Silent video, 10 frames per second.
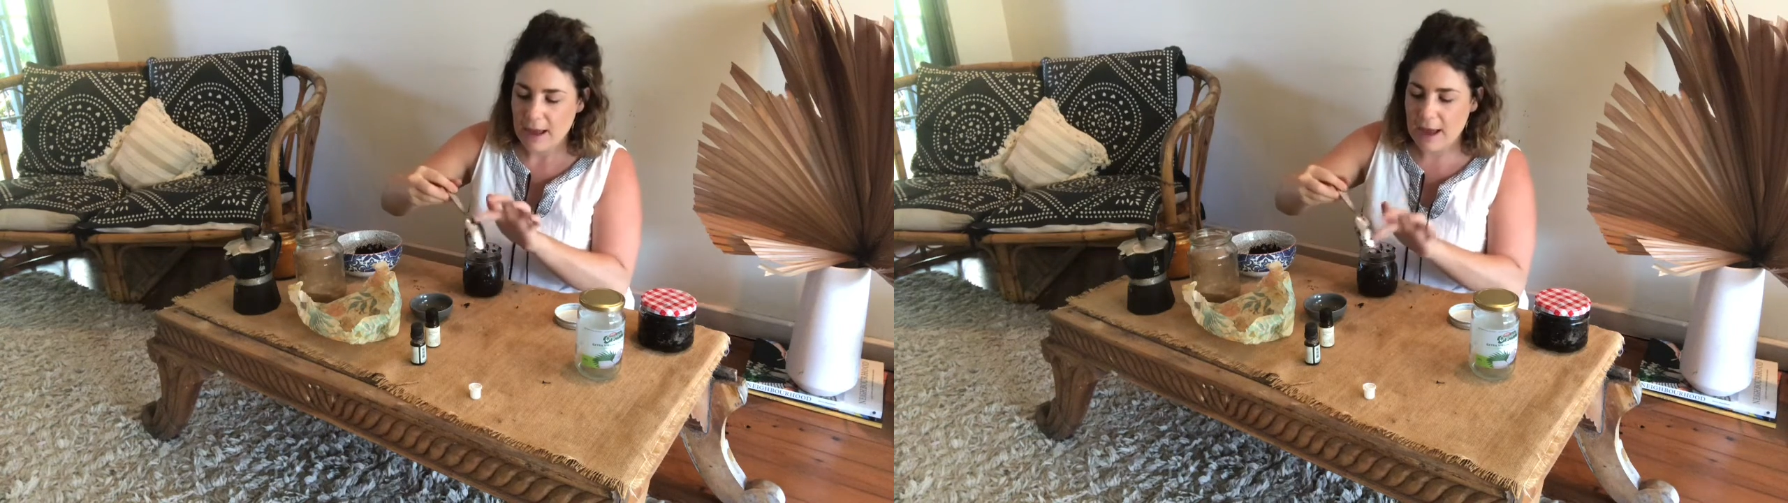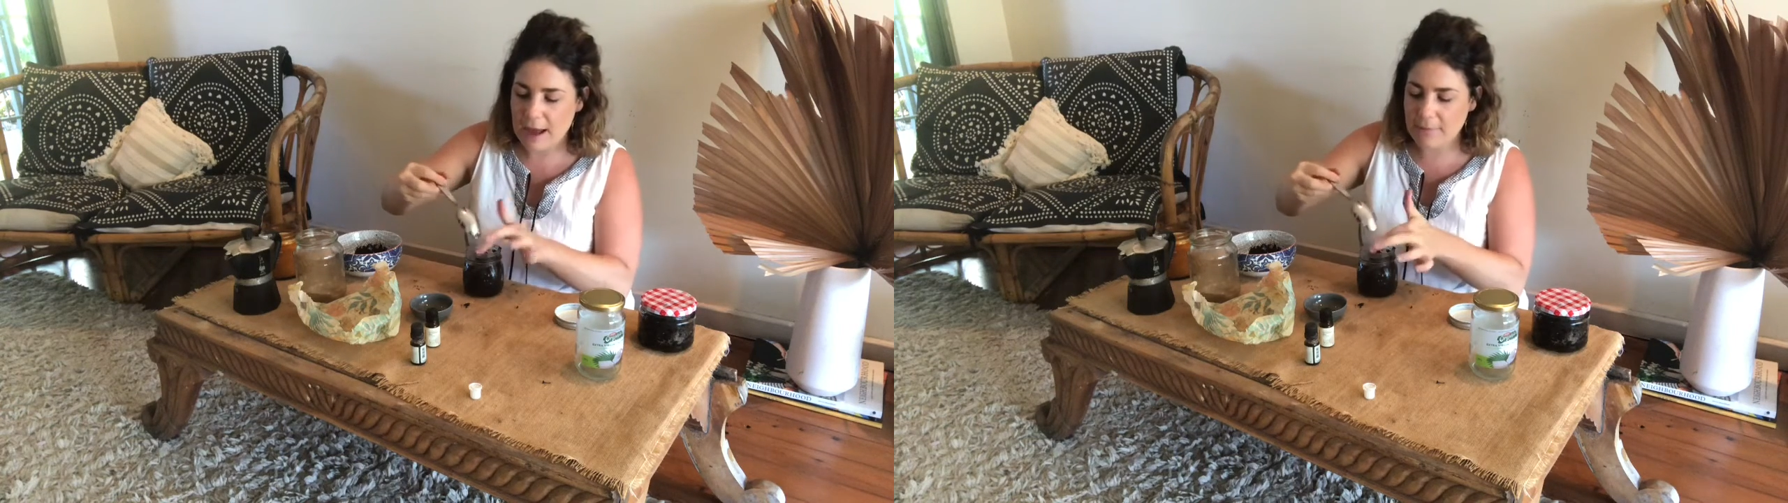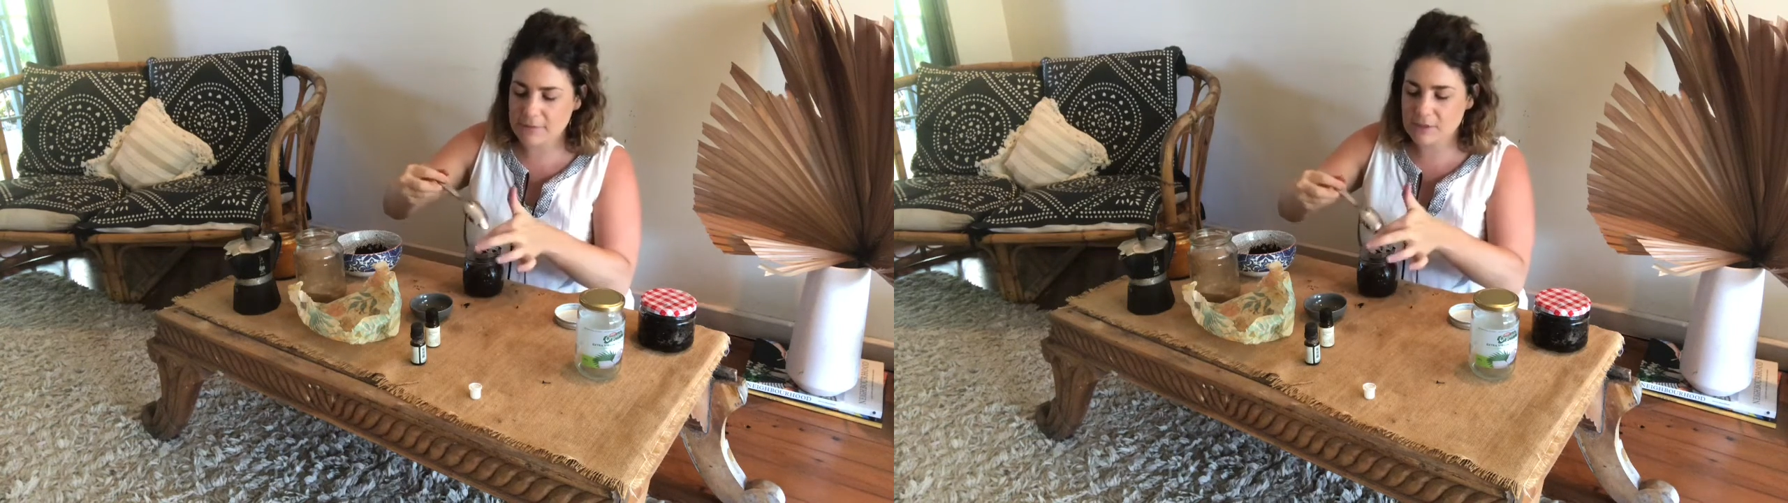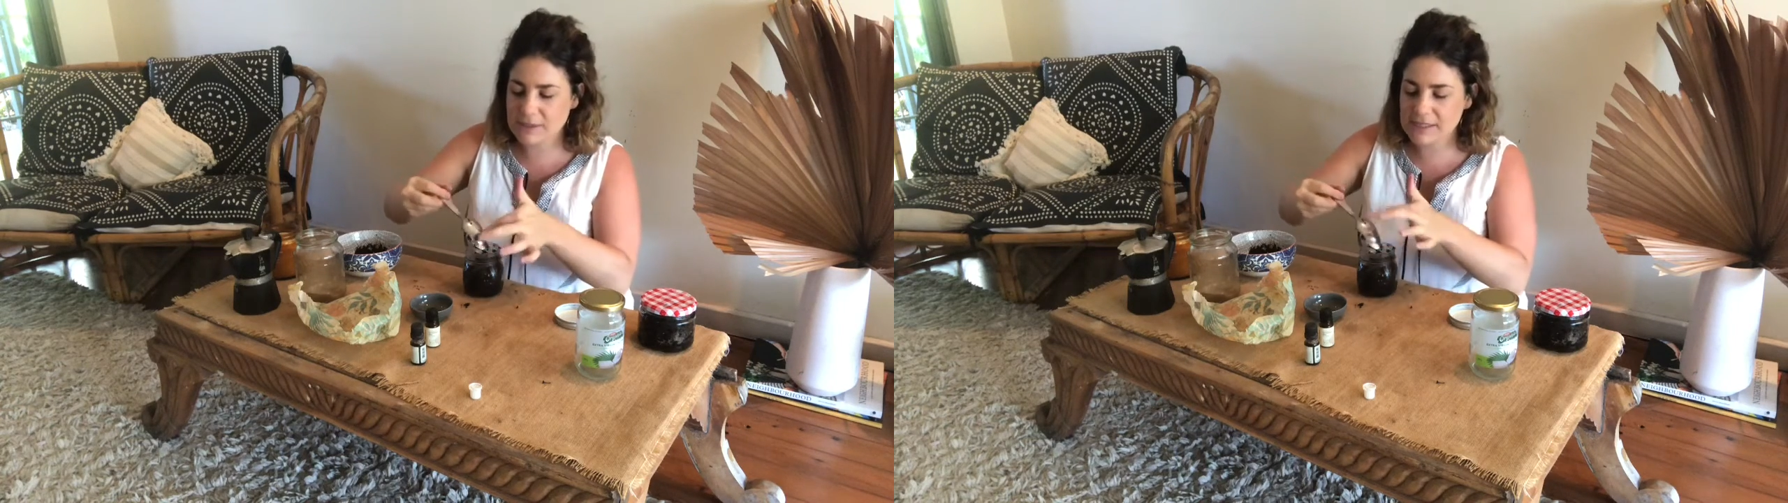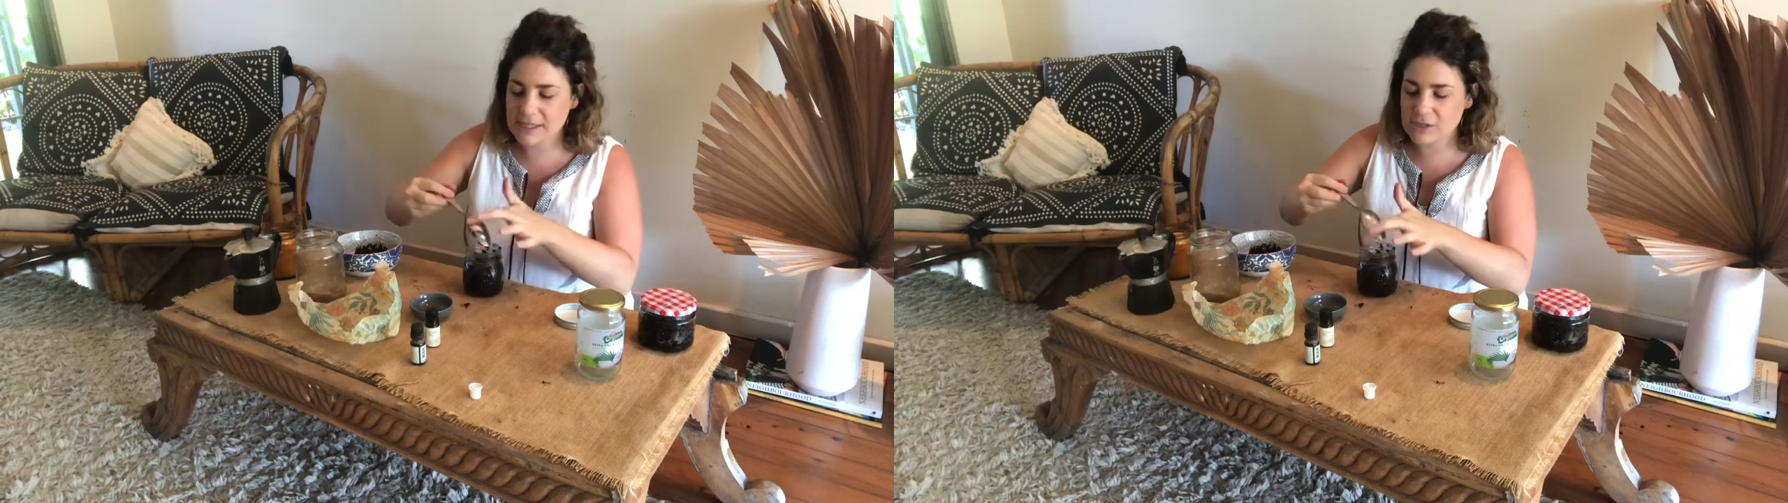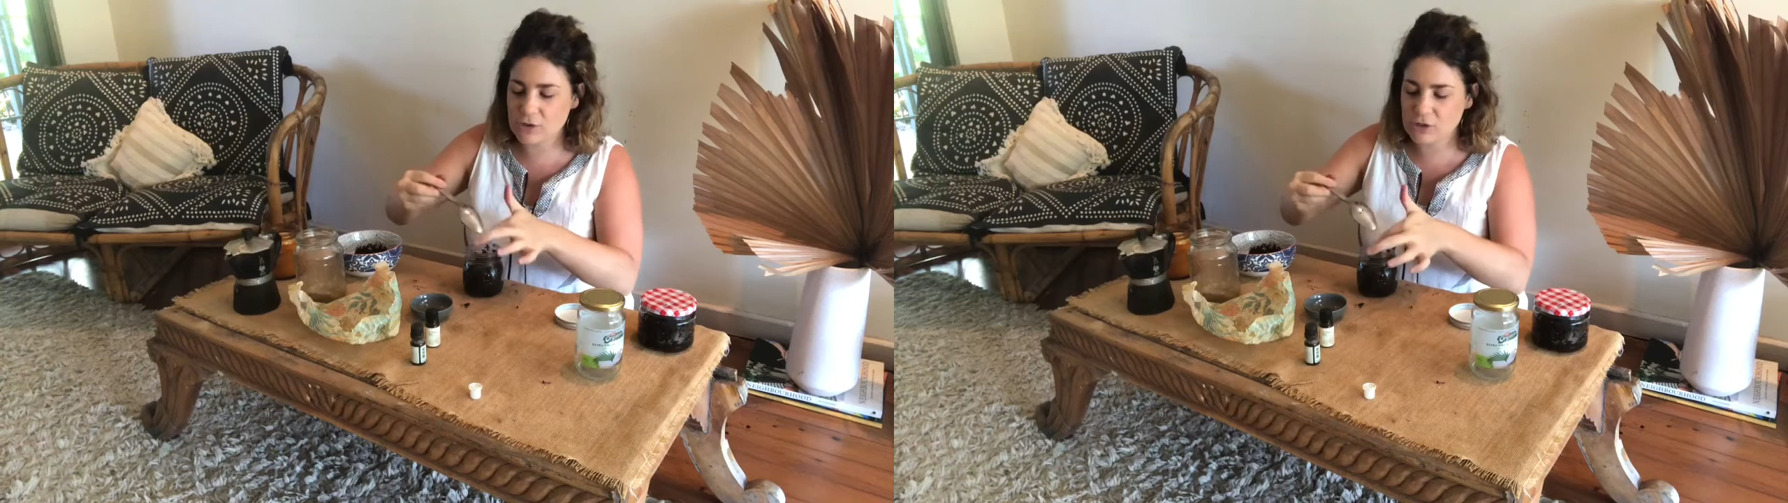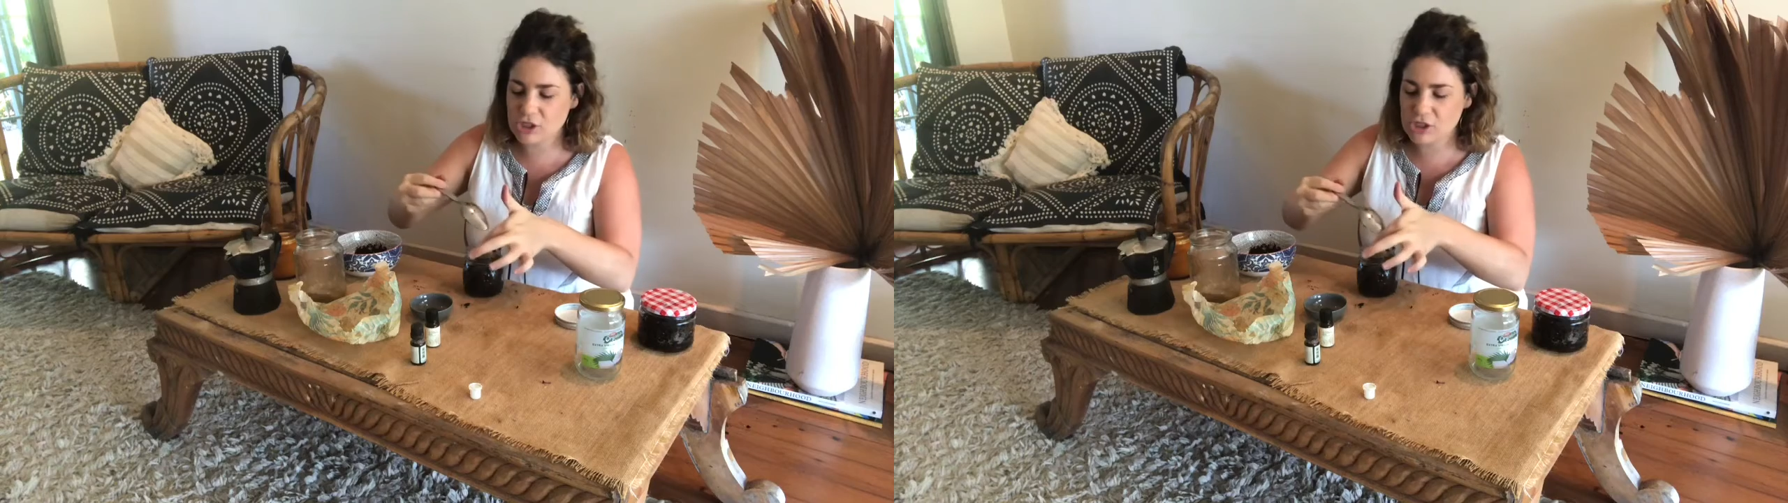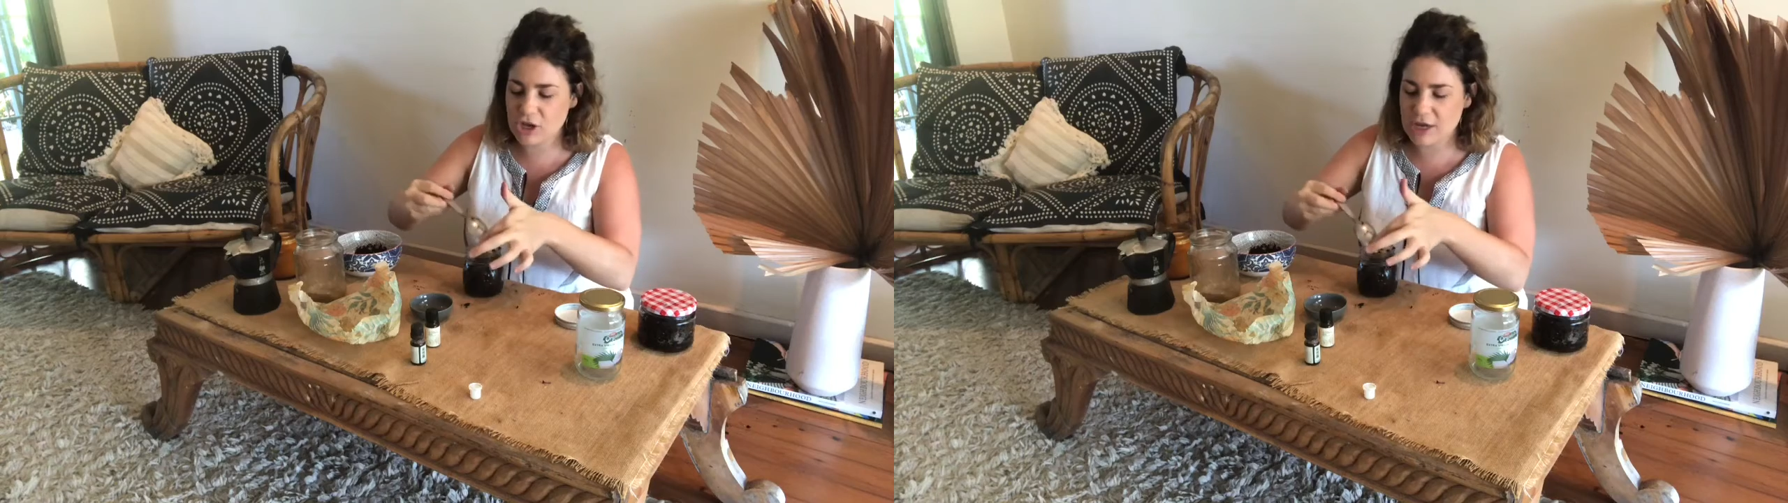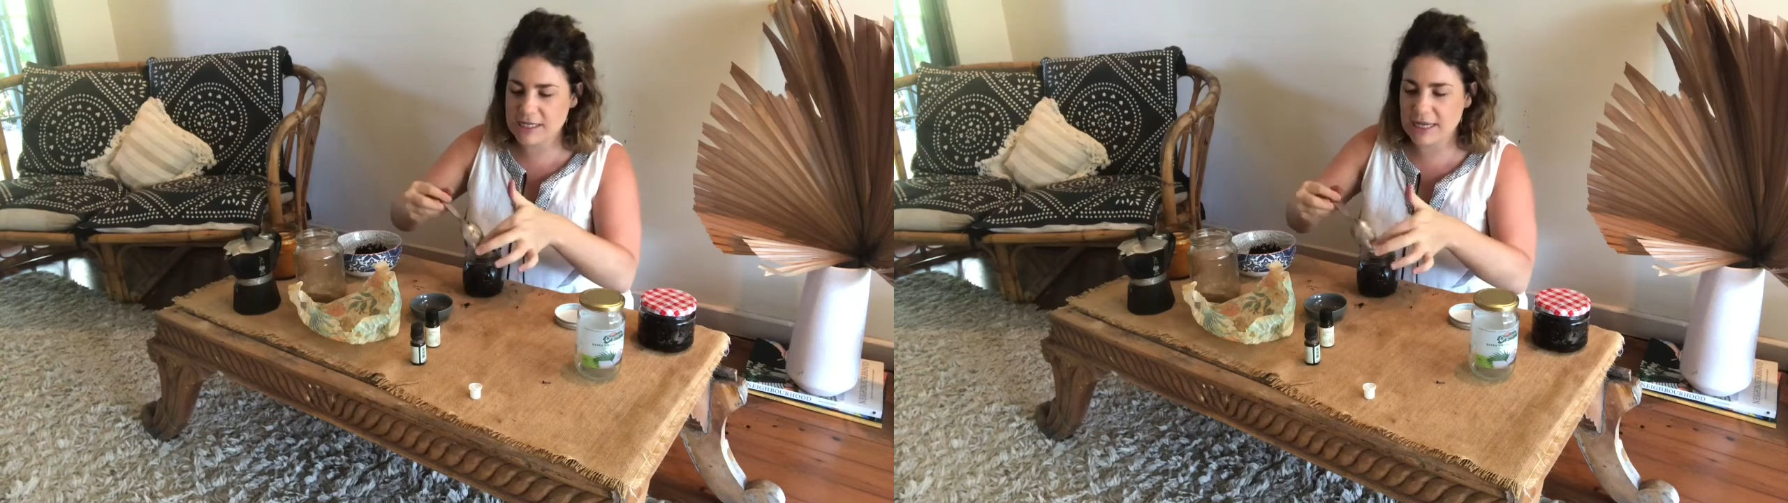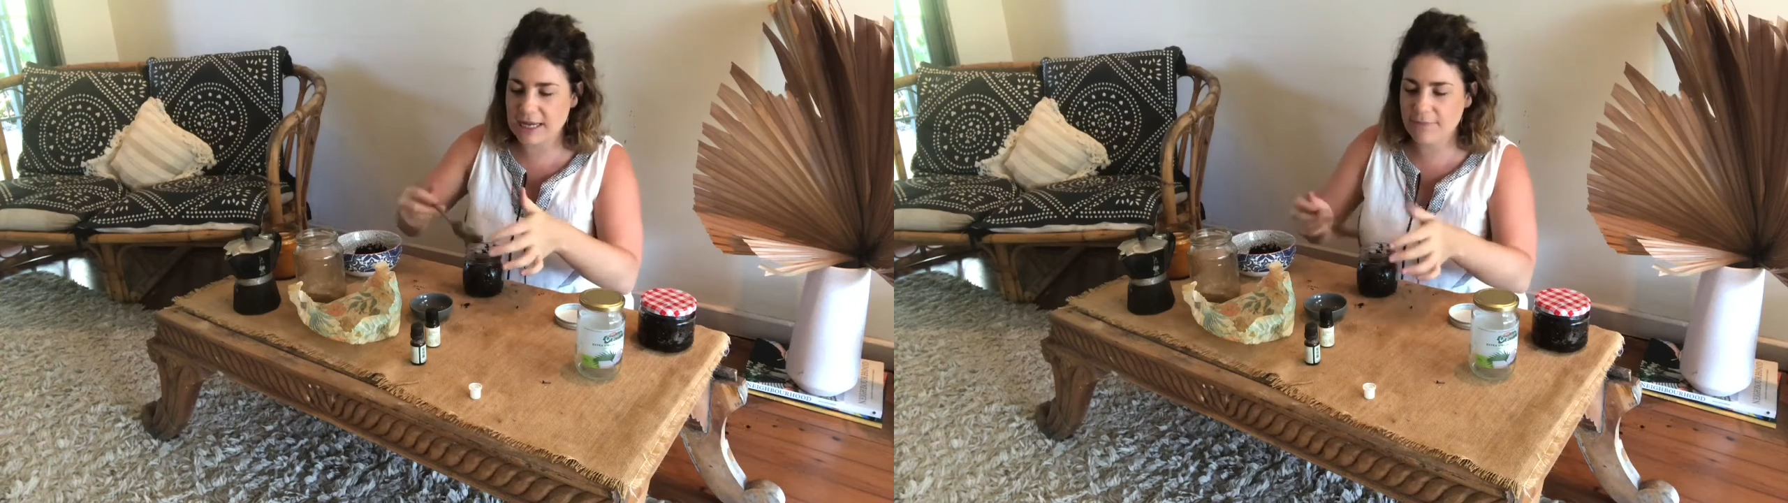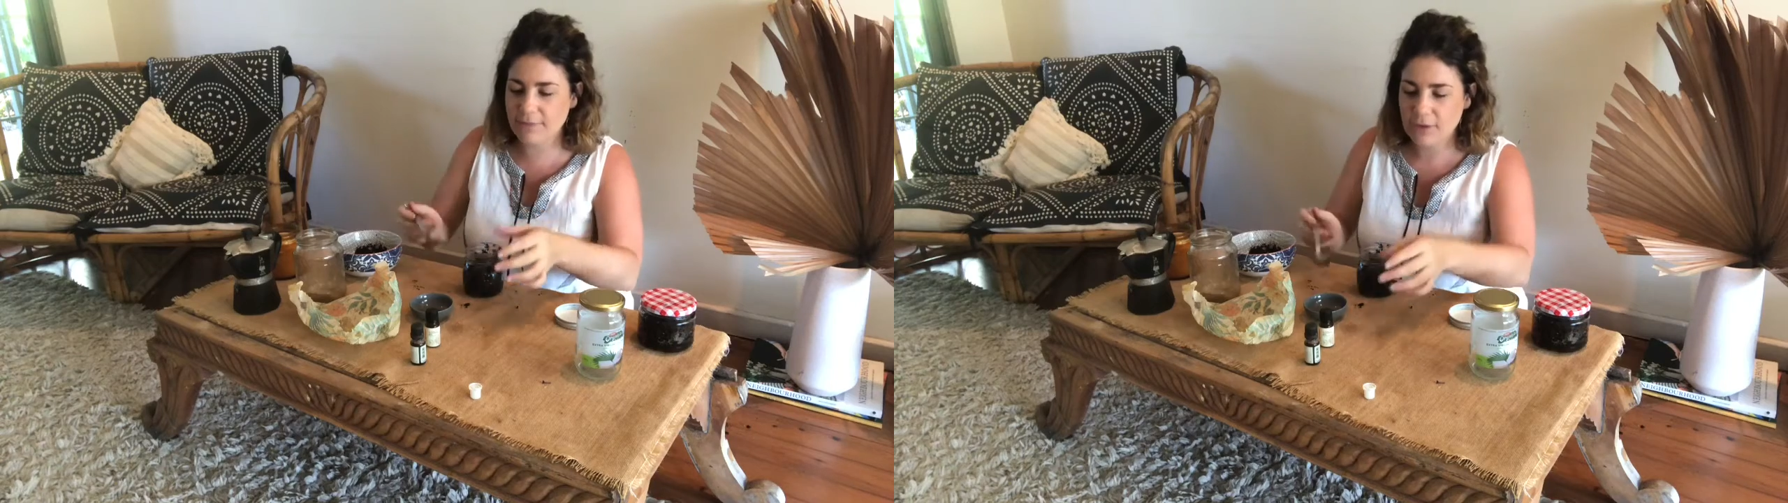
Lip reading: So once that's all stirred in,